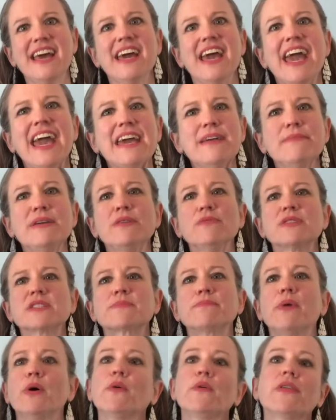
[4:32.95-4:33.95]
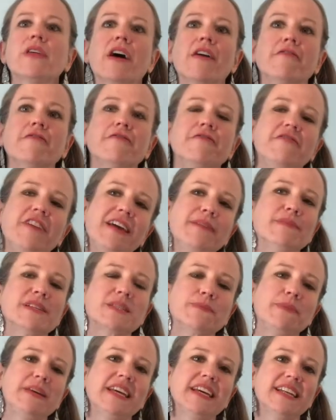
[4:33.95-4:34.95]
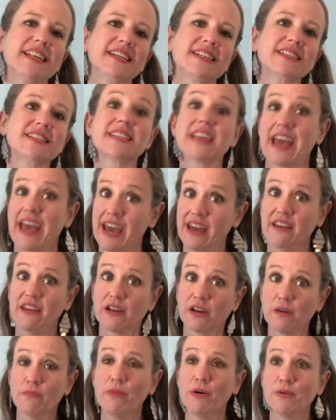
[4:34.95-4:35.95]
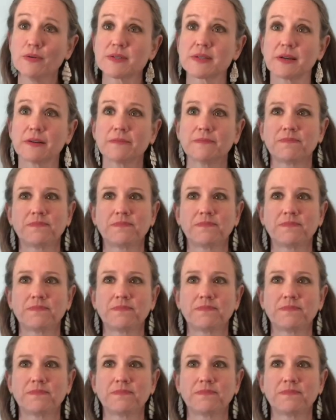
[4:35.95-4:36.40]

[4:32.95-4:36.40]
Amy was both a famous pianist and a composer.